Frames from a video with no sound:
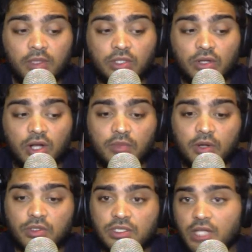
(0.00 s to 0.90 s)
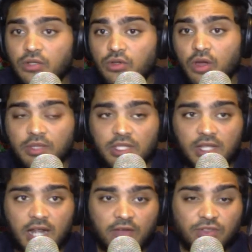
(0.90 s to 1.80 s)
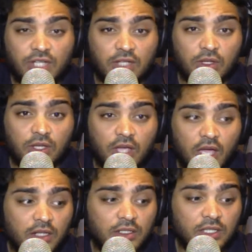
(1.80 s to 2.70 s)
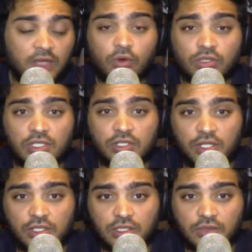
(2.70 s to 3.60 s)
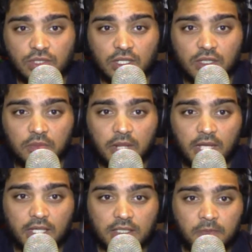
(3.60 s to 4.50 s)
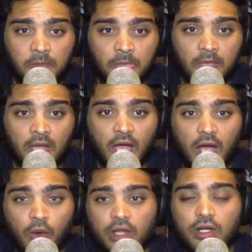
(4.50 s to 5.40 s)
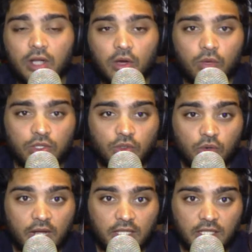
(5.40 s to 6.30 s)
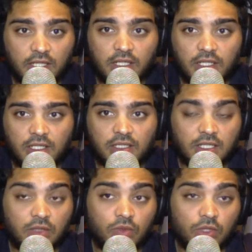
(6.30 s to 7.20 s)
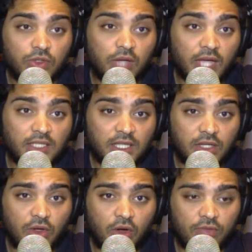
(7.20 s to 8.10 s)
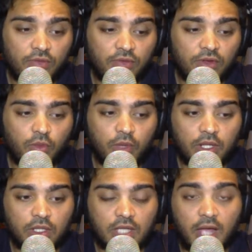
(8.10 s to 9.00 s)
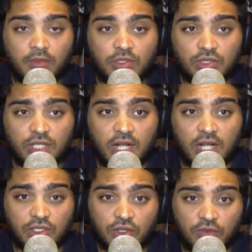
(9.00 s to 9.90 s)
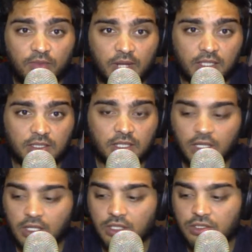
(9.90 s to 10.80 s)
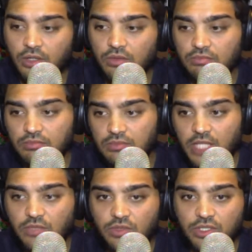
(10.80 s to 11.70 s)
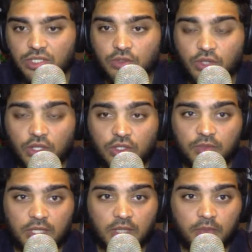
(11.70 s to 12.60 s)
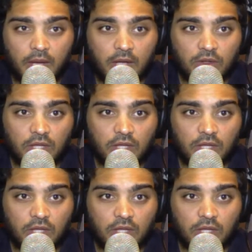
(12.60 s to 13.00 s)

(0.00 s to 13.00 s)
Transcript: on our posts and you comment in the live chat and give your suggestions for certain players, I want to know what your criteria is and what you guys think of when it comes to selection of players. So that's what the show is going to be about.